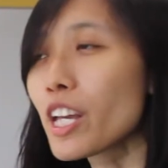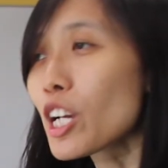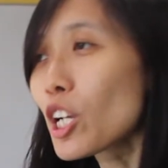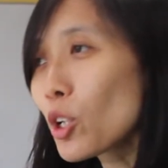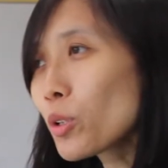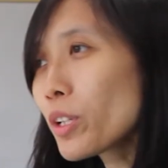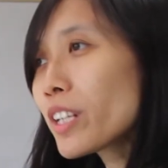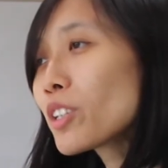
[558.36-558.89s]

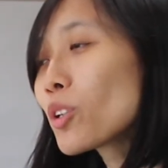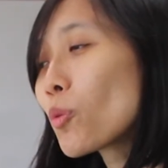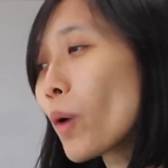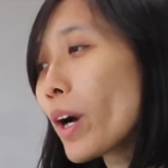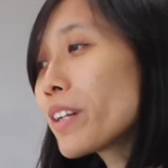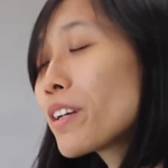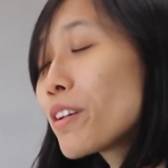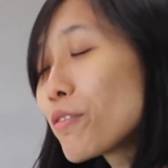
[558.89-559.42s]
including the
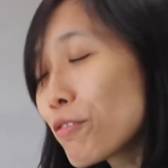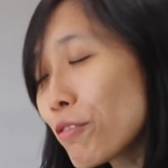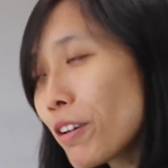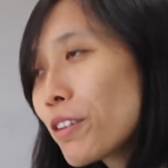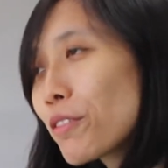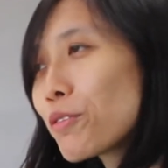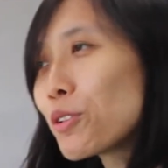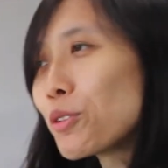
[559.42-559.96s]
one in
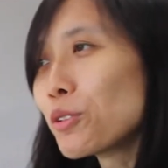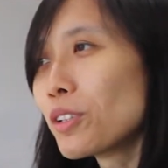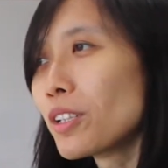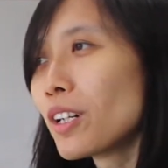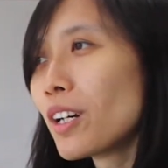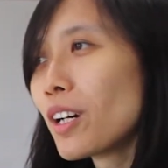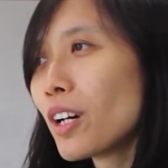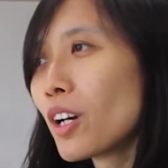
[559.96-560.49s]
front of you.
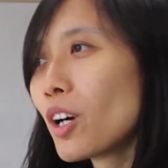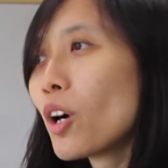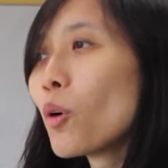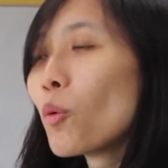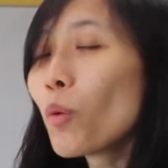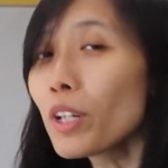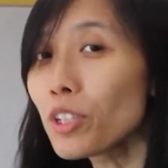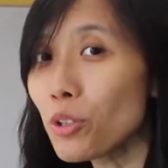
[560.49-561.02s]

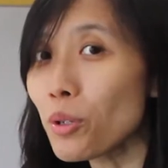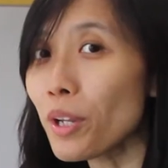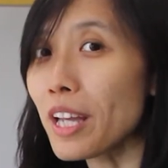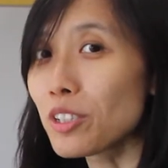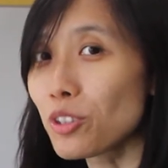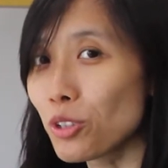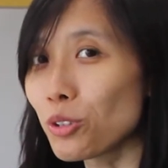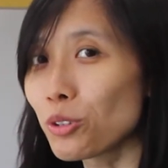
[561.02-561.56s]
What you
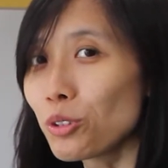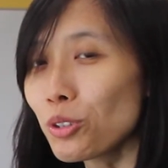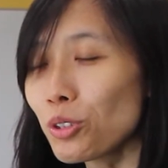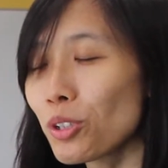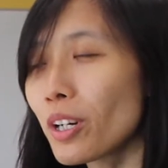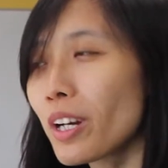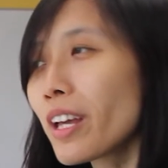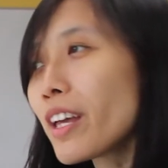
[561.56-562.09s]
can
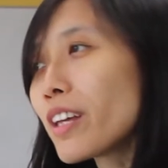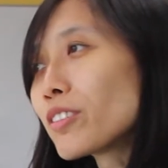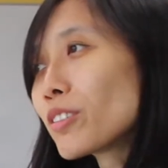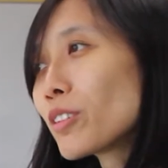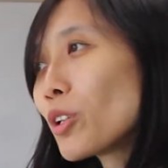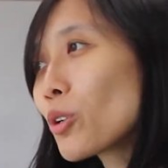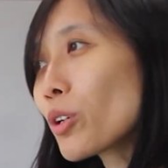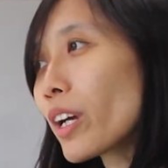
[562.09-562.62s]
do
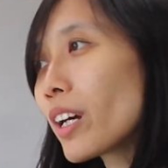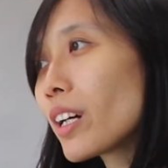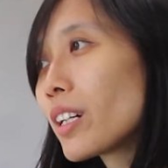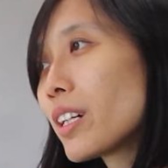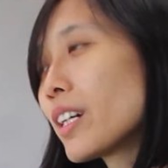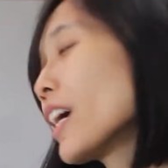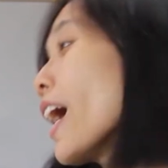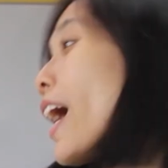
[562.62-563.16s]
is look
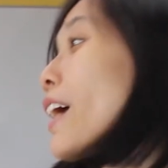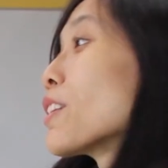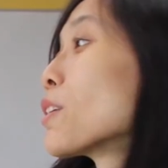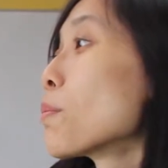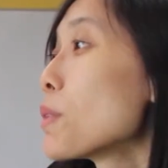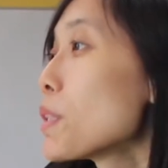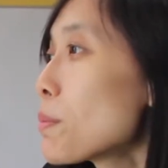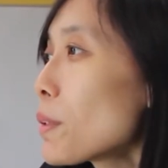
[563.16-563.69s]

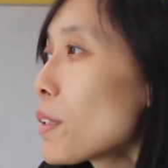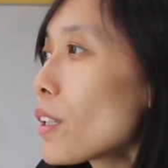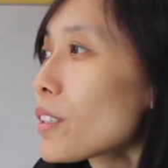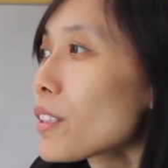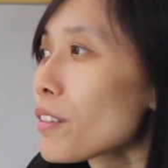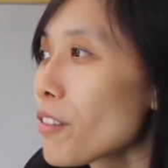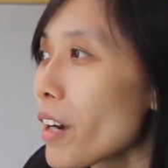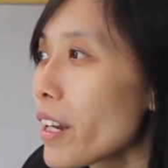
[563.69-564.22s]
at the people
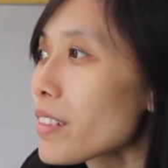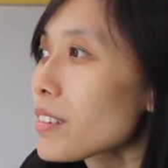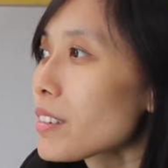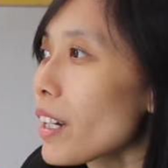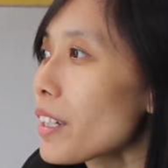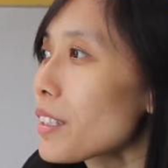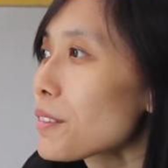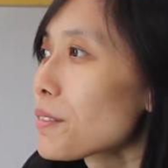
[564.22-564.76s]
on the right
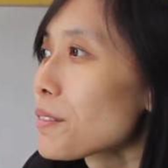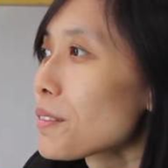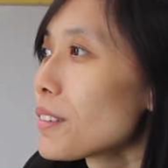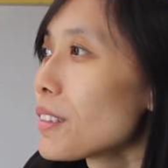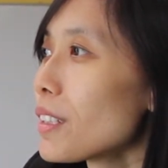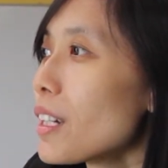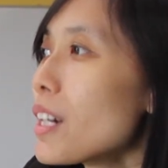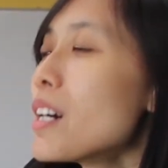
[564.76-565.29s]
side,
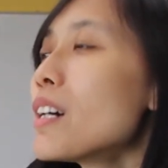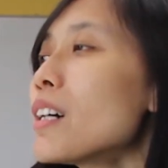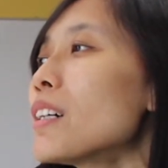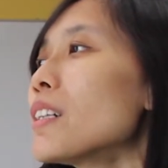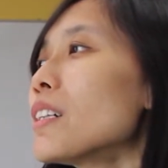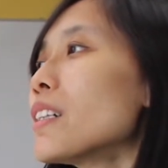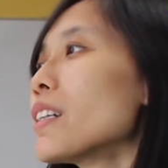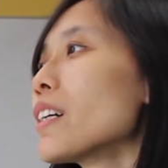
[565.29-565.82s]

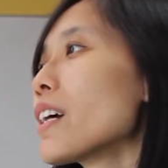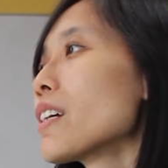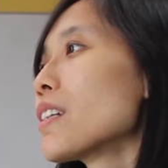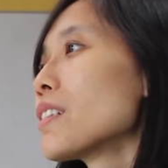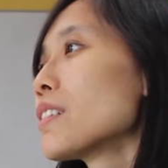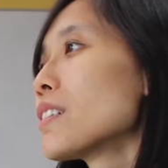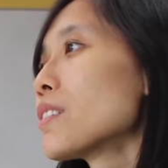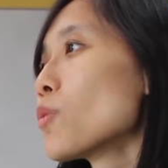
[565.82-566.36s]

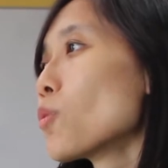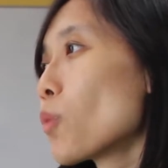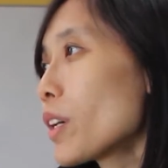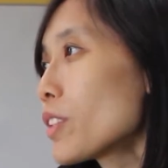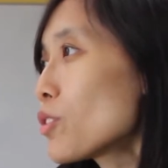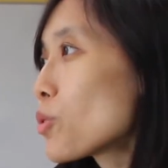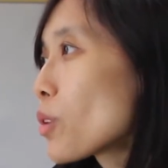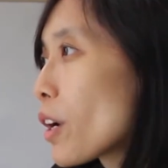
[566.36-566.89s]
and
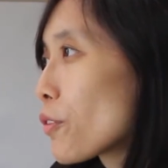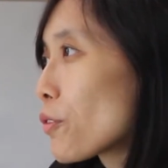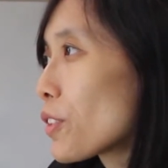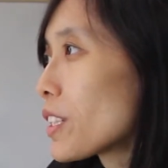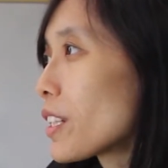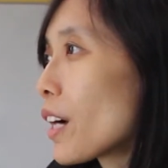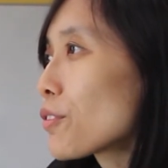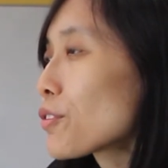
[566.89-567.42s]
once you have
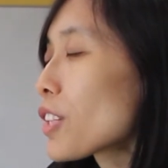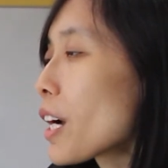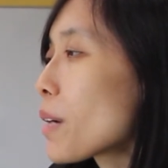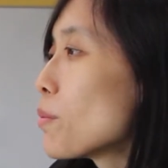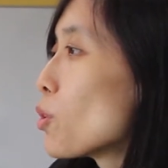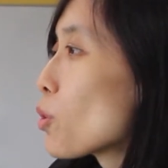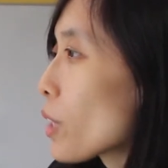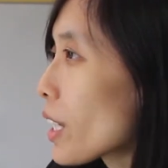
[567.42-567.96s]
enough
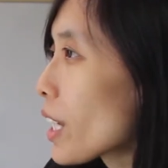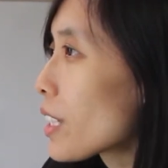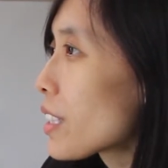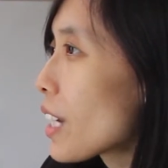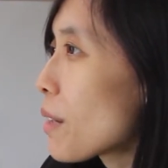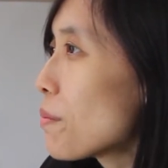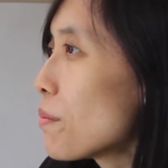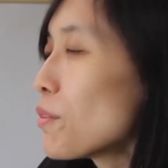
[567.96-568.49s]
time looking
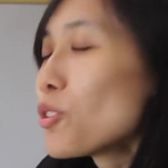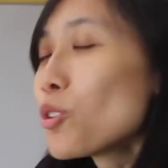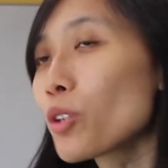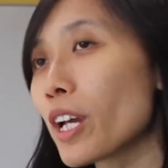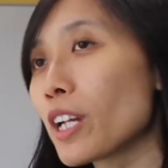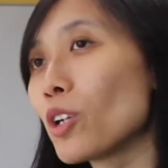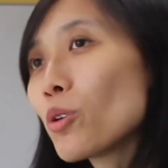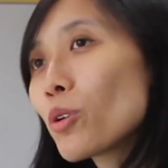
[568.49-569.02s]
at them,
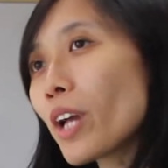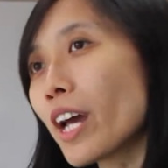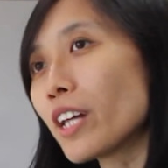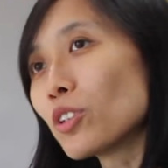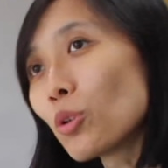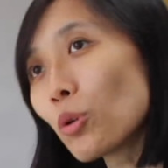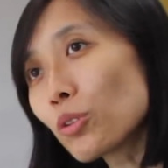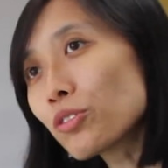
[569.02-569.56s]
you can look
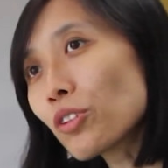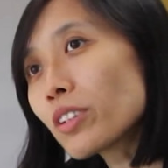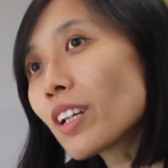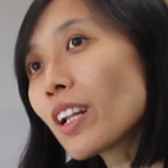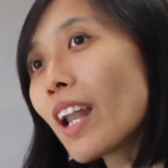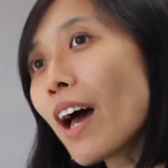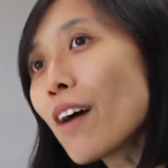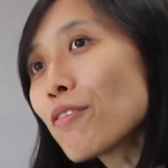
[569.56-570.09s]
at those
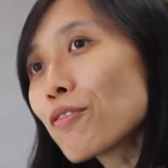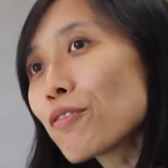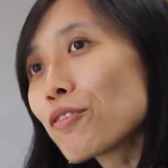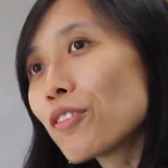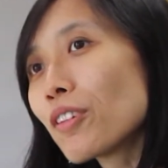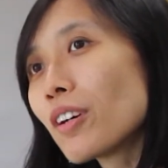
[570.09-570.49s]
on the left,